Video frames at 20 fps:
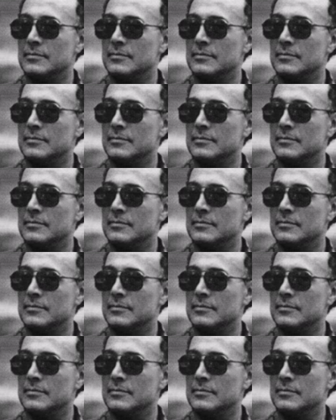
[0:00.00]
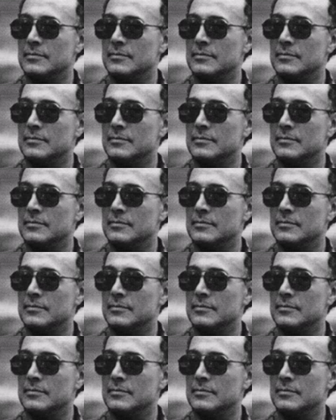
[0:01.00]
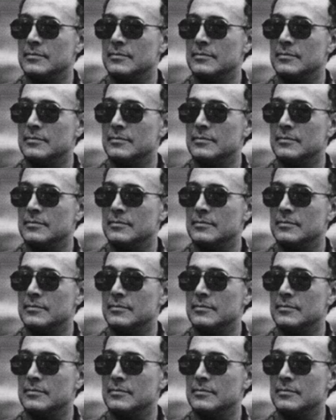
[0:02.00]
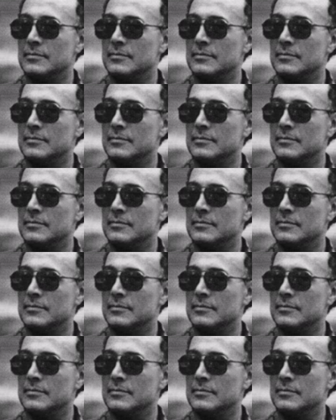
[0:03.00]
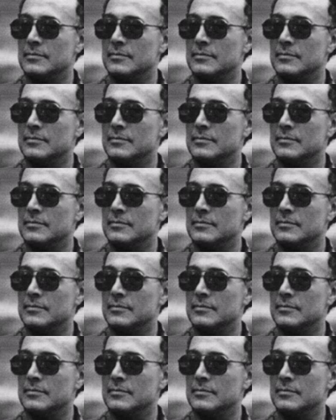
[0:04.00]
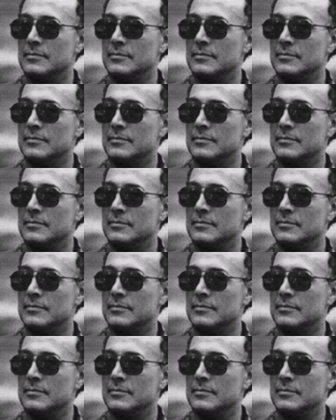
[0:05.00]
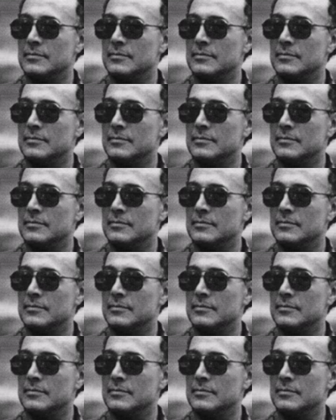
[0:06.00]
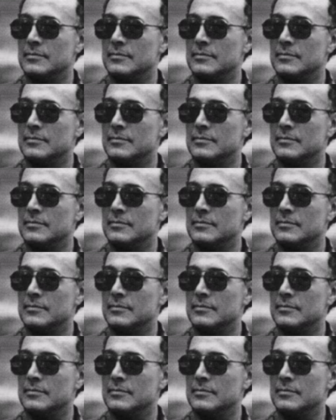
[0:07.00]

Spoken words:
This is a still picture; no speech is visible.